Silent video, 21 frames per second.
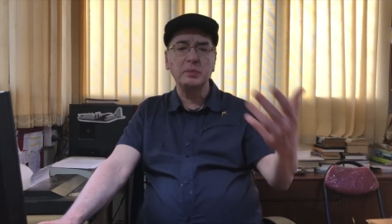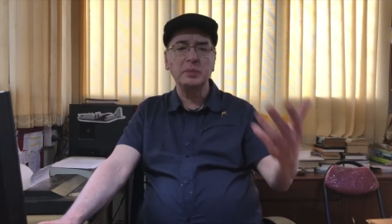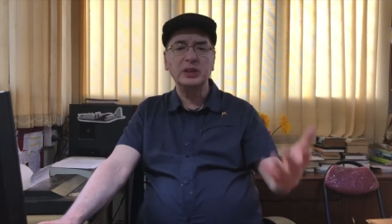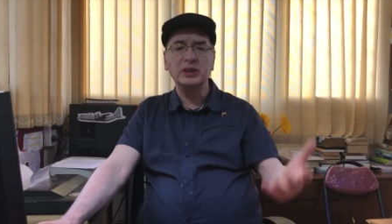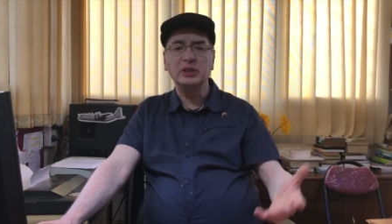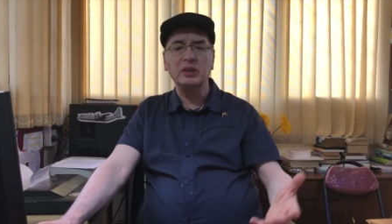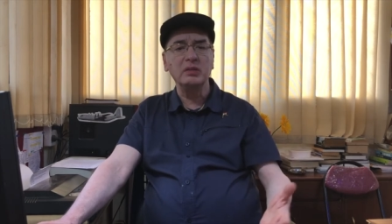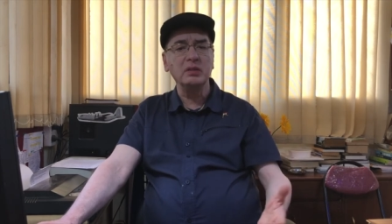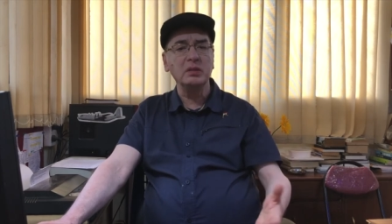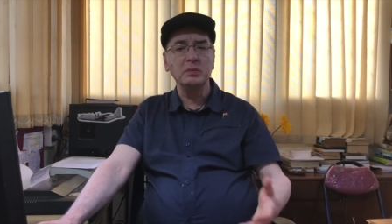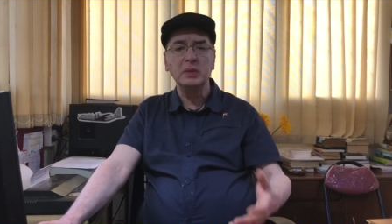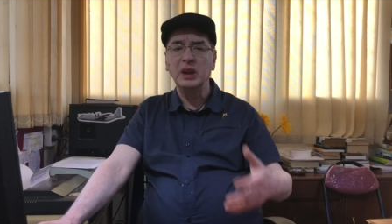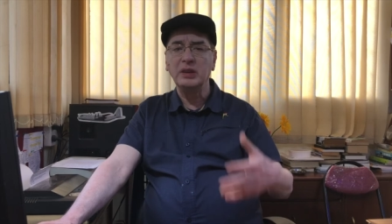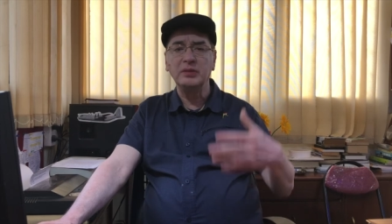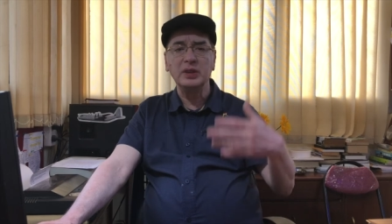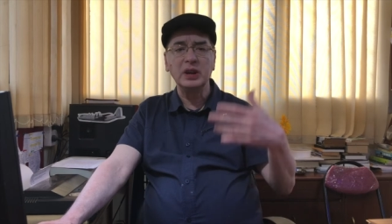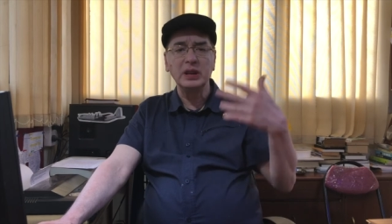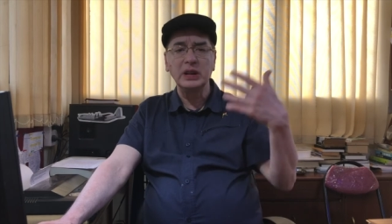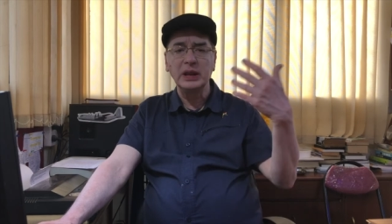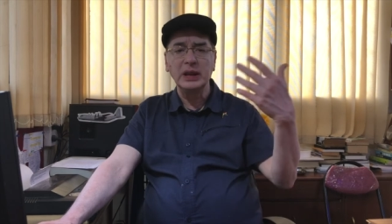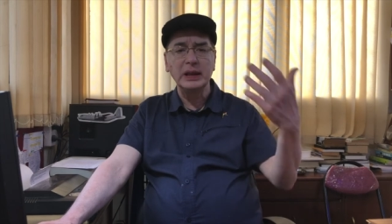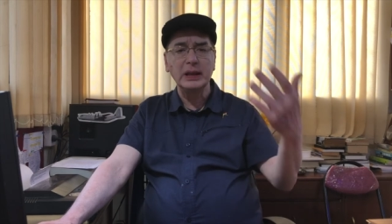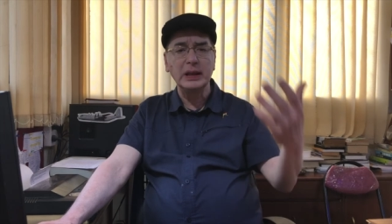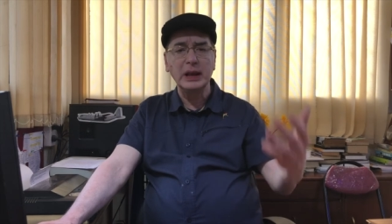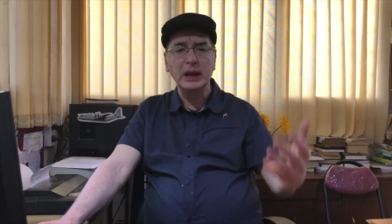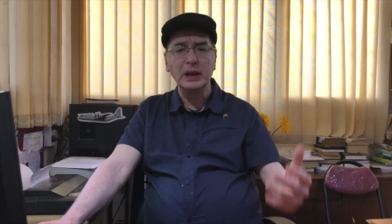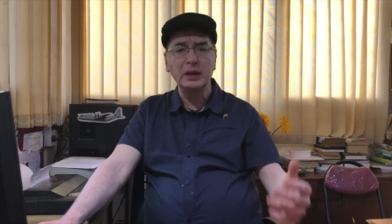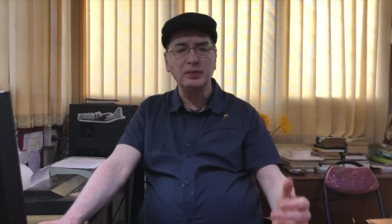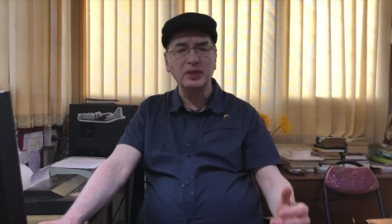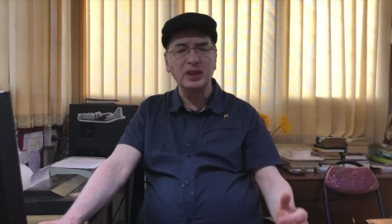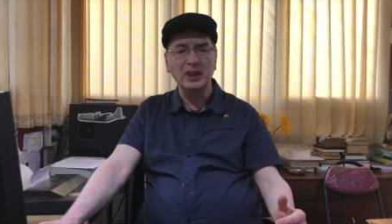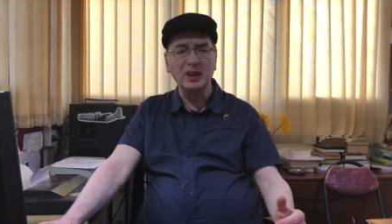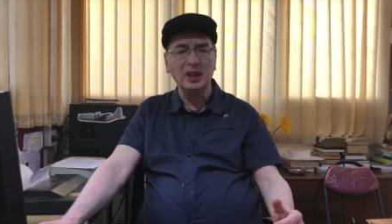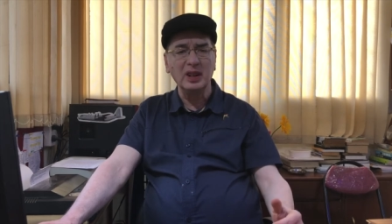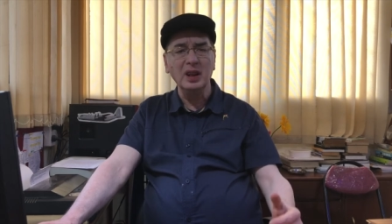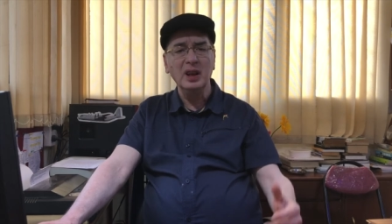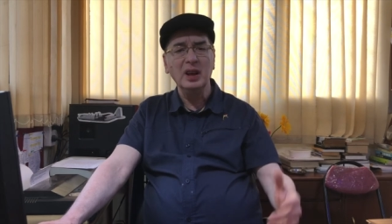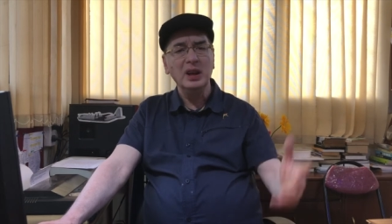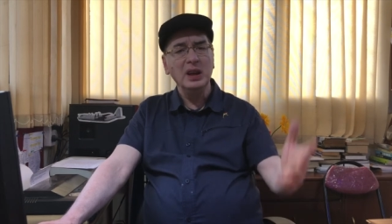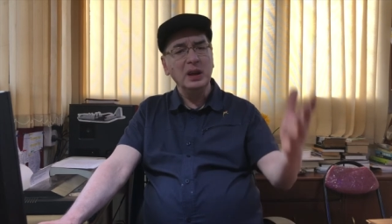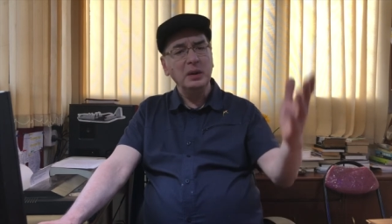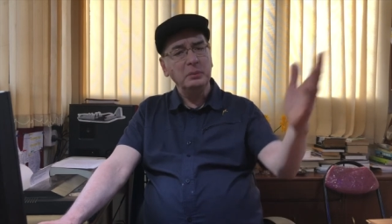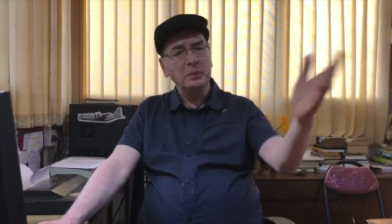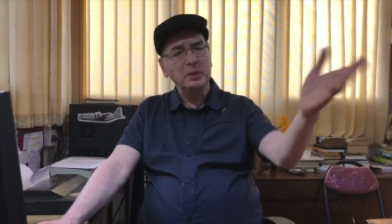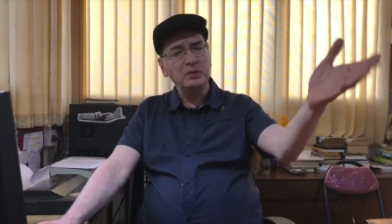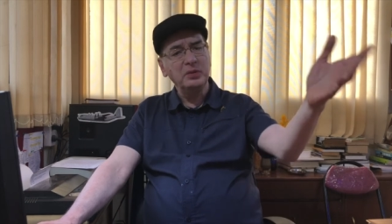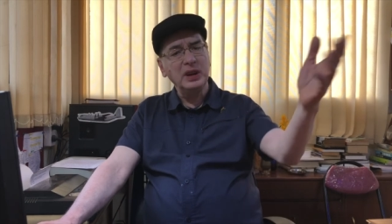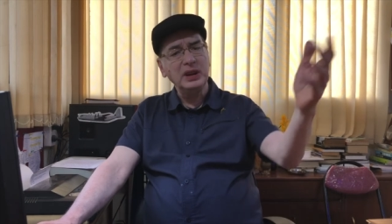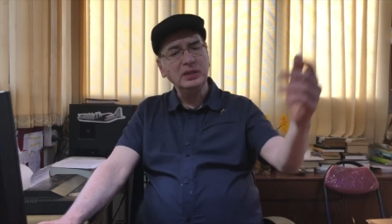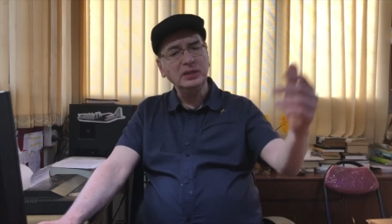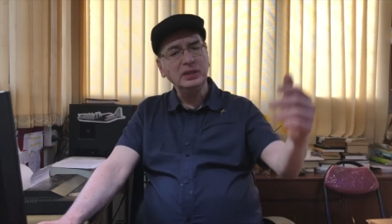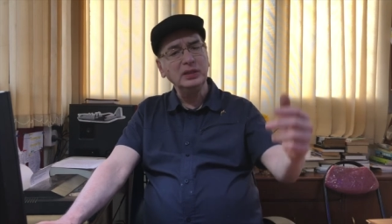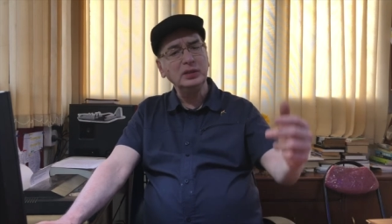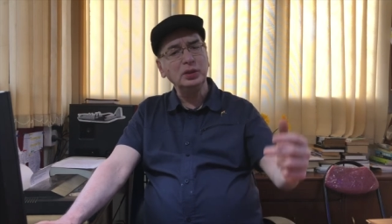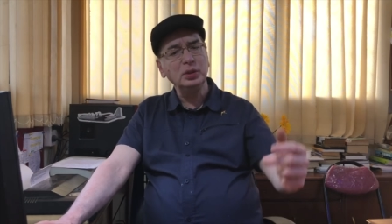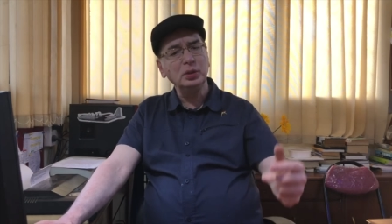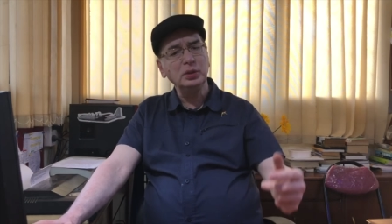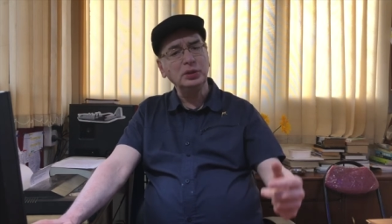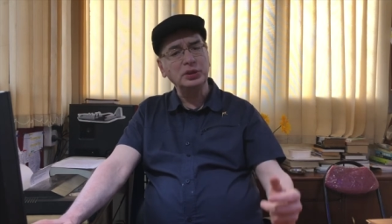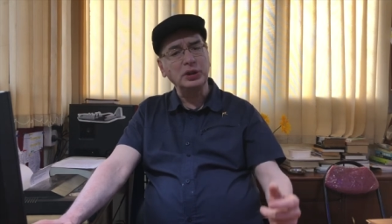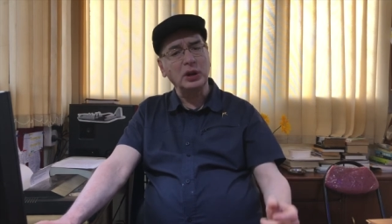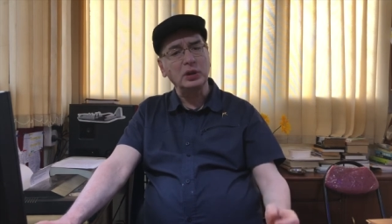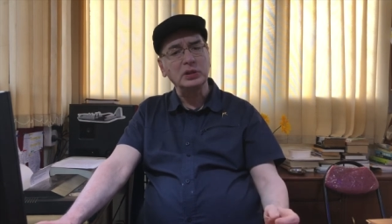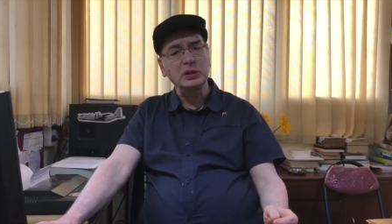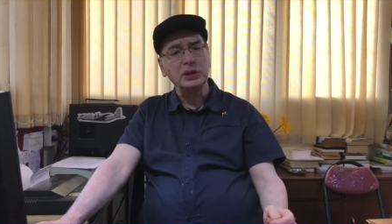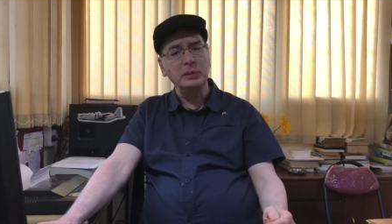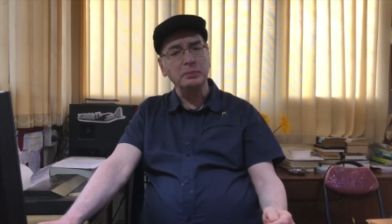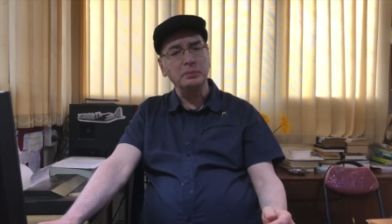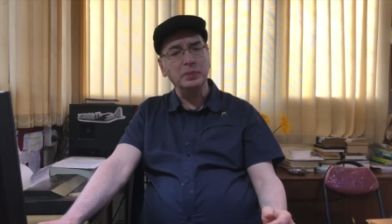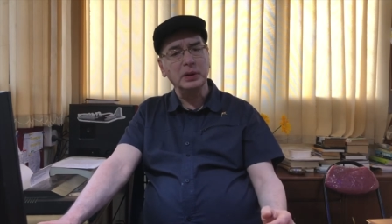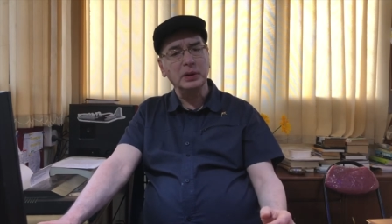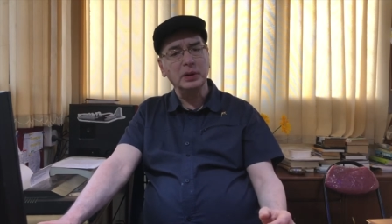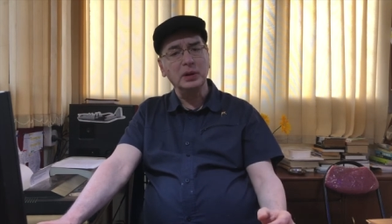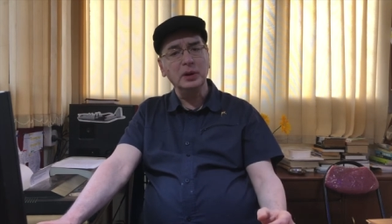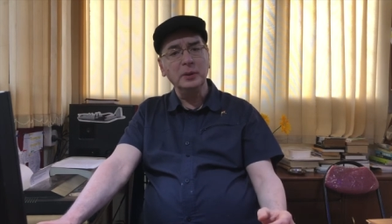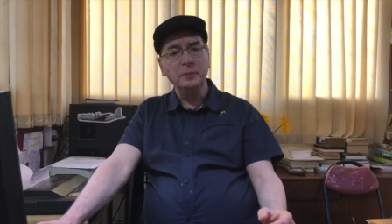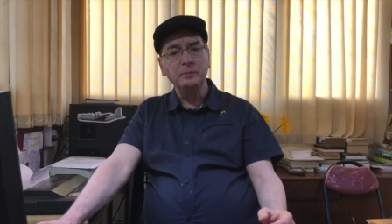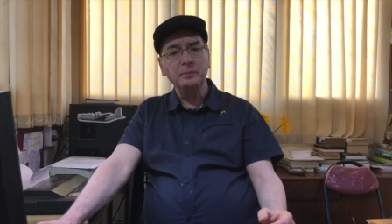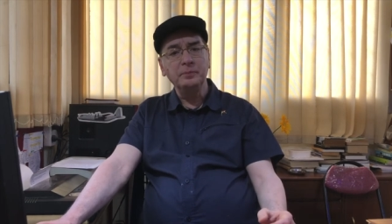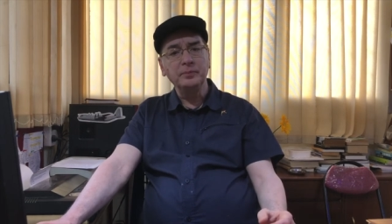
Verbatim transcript: He's given me everything in life and all. But why is he so short-tempered?